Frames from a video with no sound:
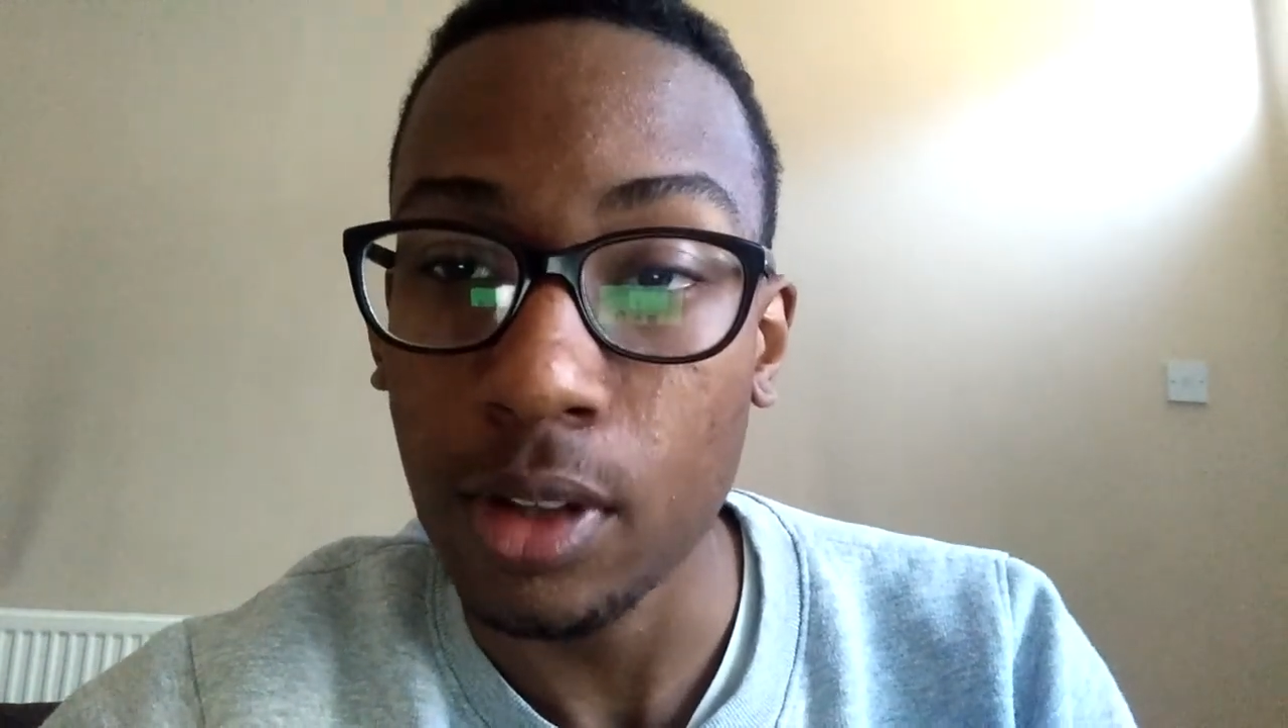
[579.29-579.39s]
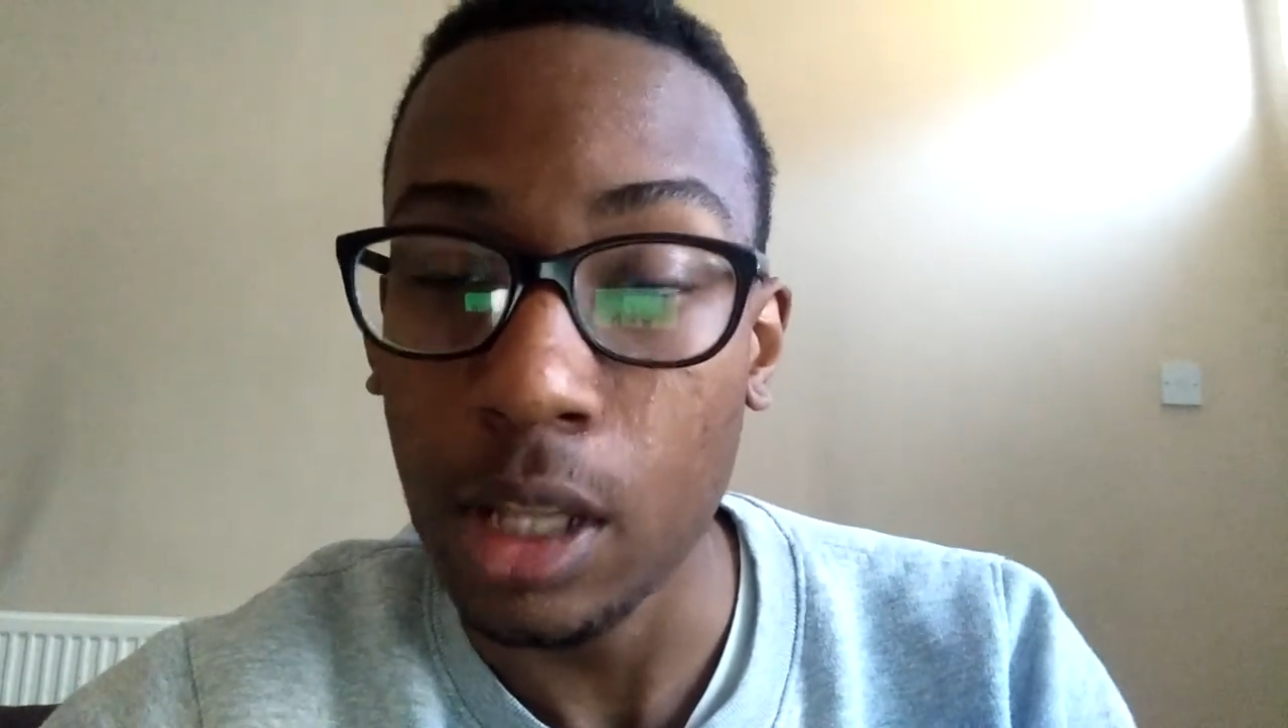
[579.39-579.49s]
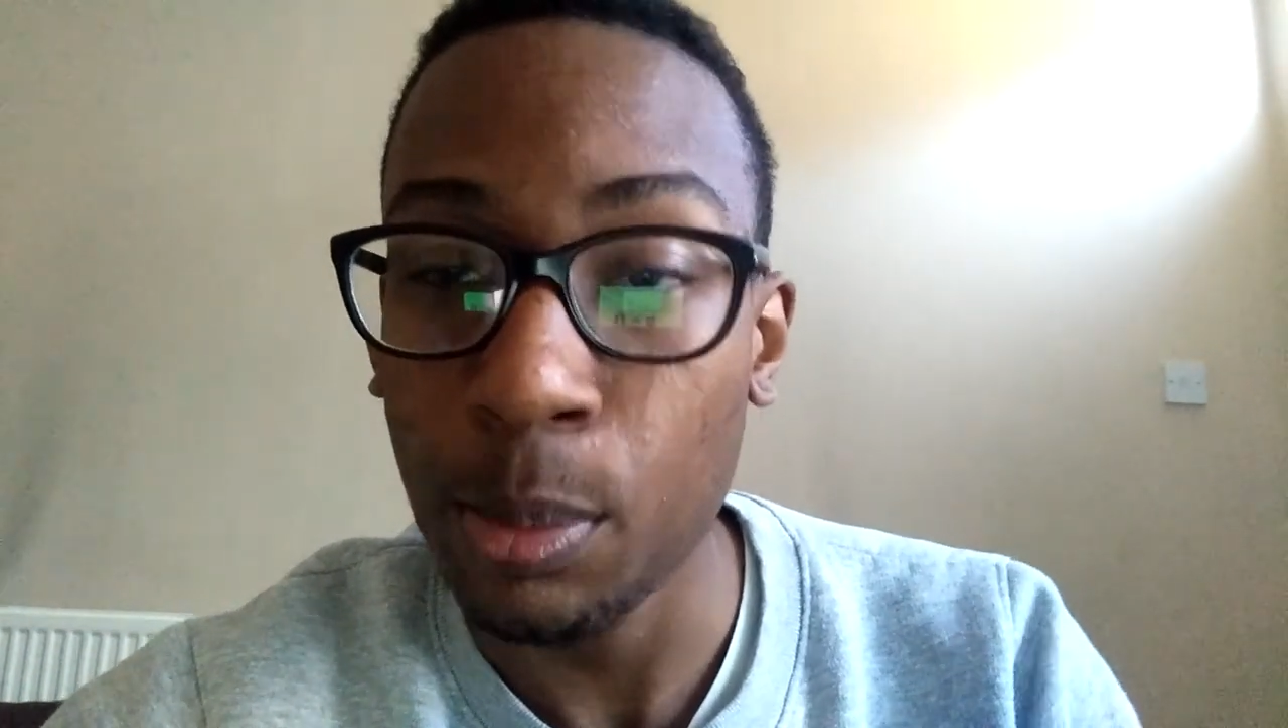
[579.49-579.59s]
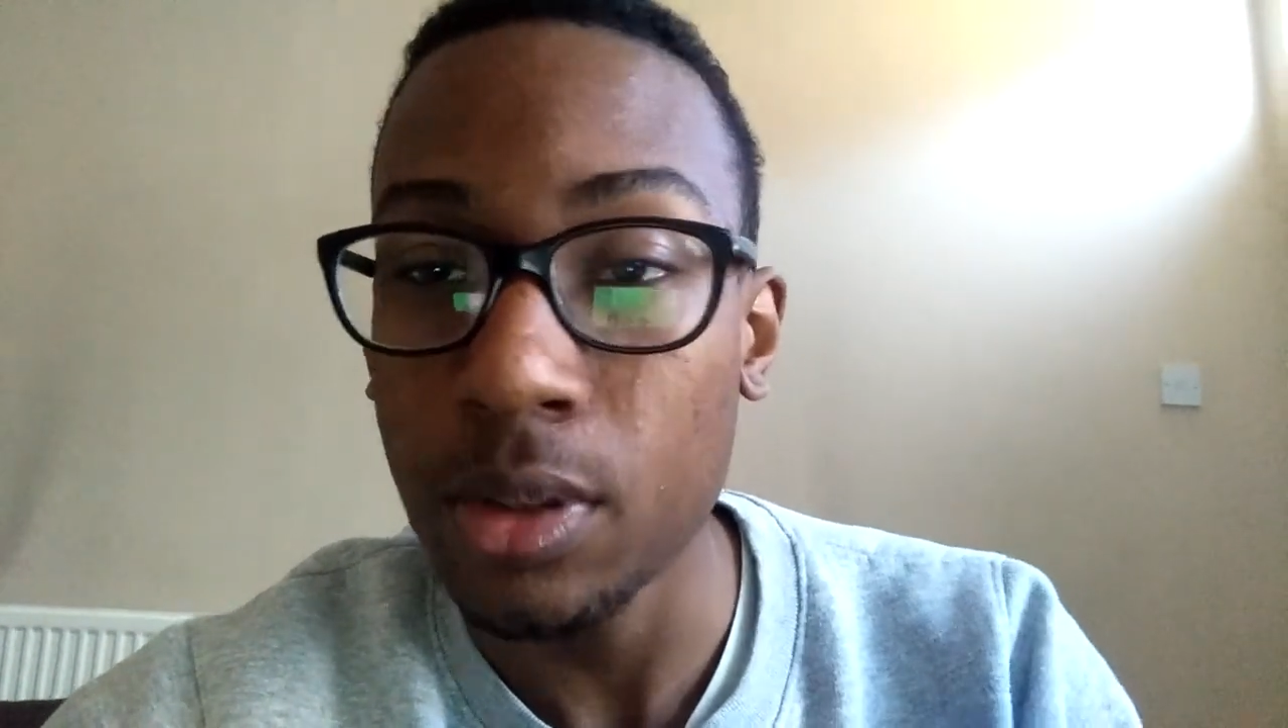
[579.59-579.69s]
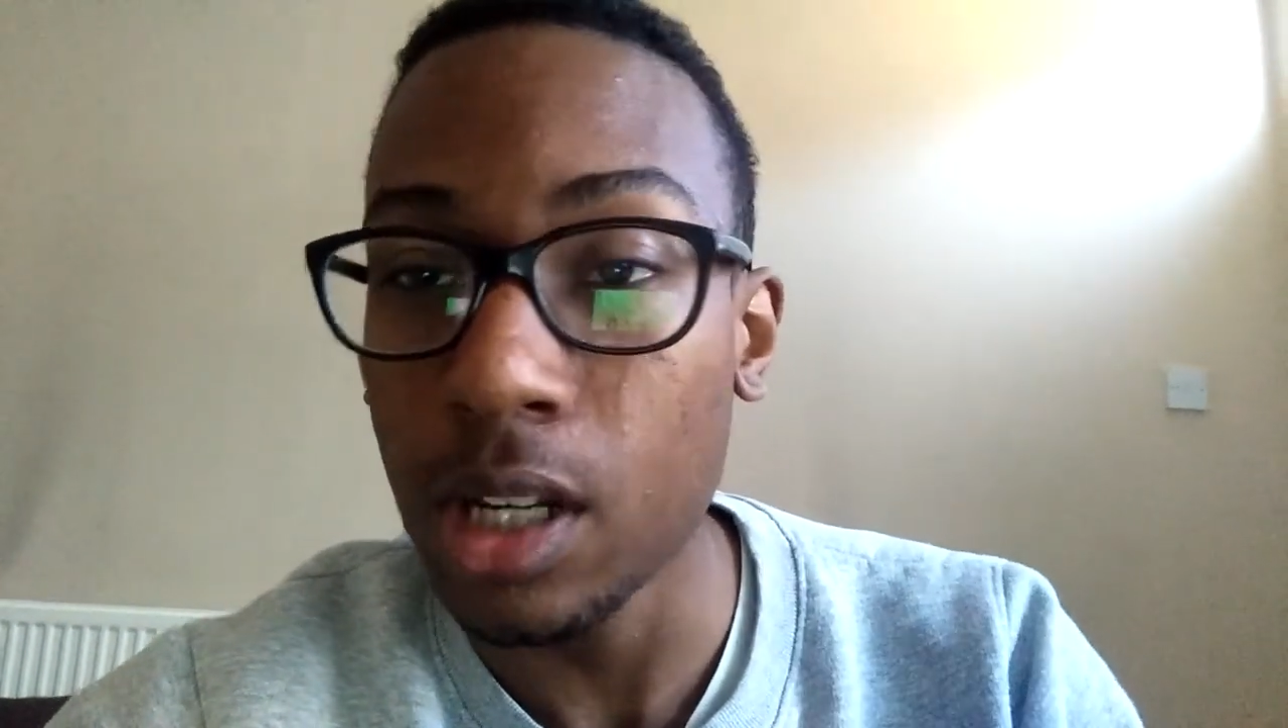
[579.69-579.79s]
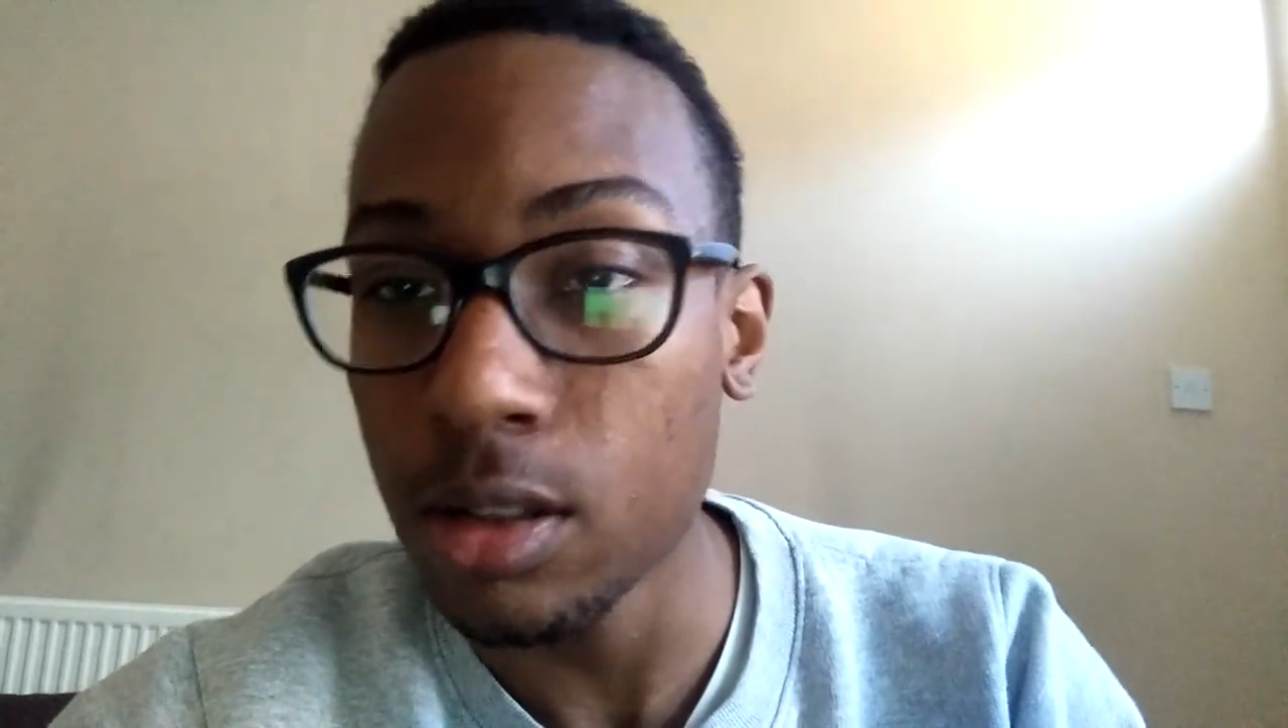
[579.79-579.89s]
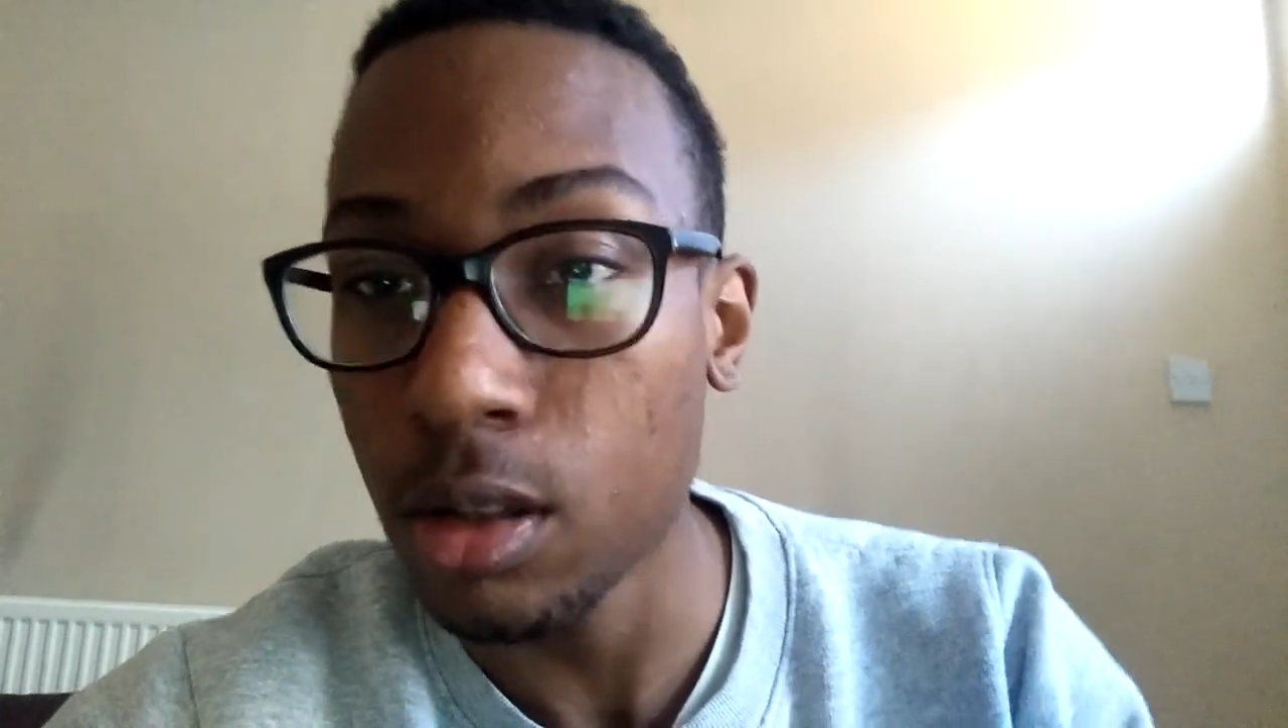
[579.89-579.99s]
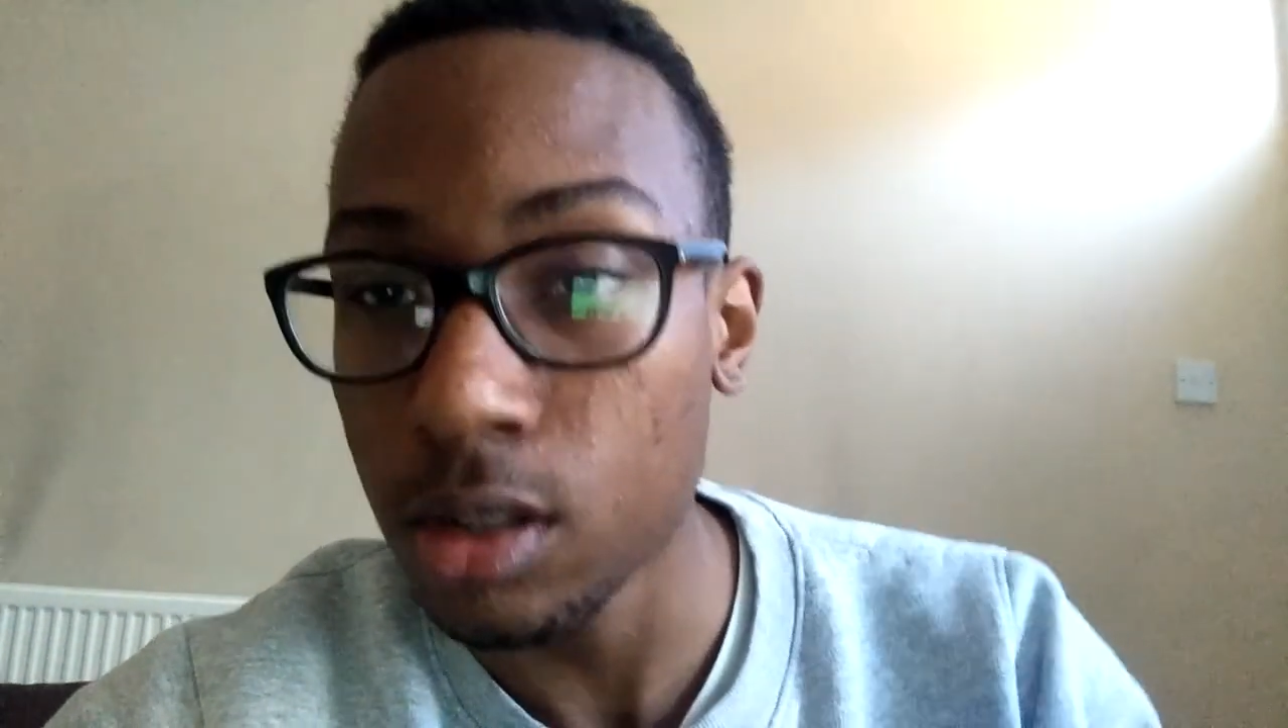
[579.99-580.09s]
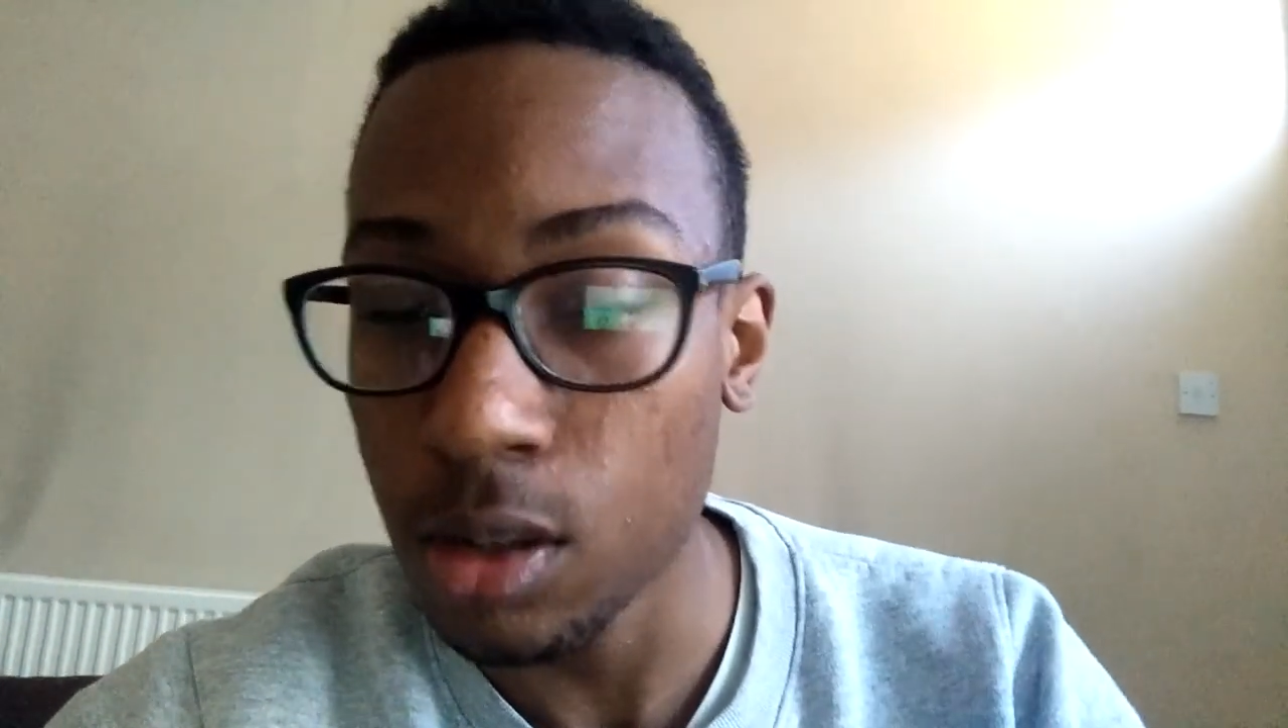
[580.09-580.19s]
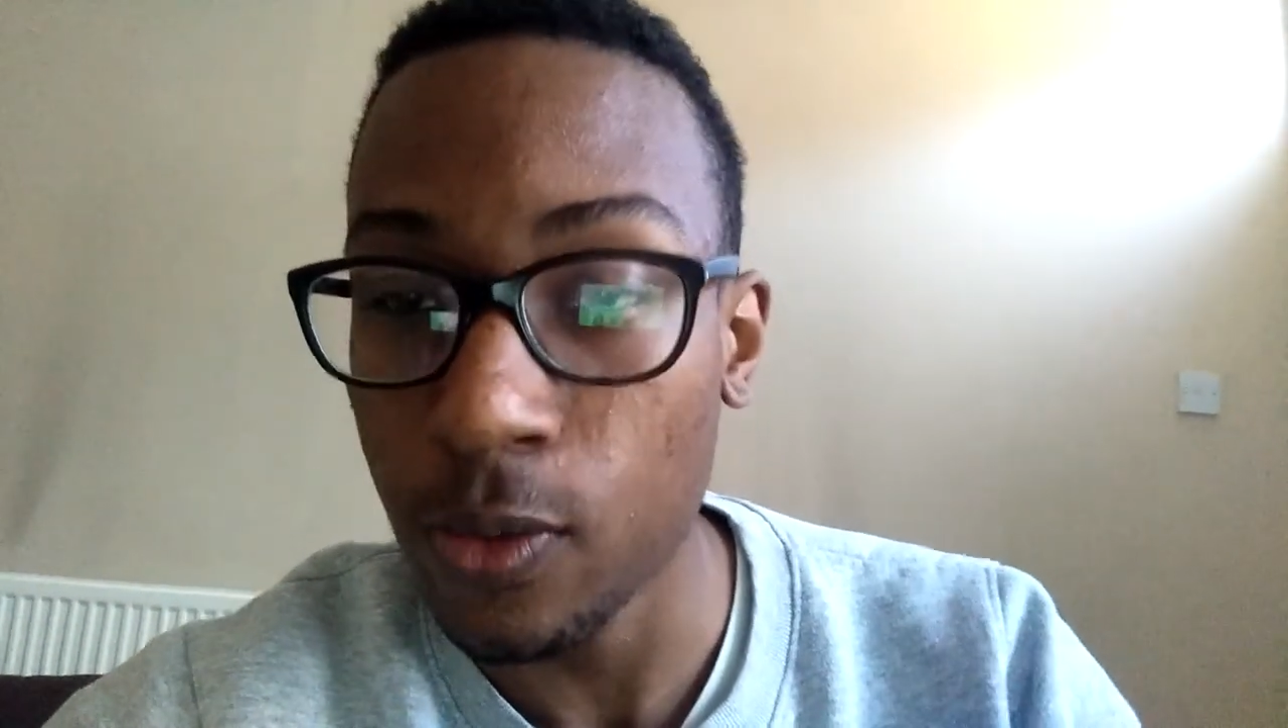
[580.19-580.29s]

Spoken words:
and they present themselves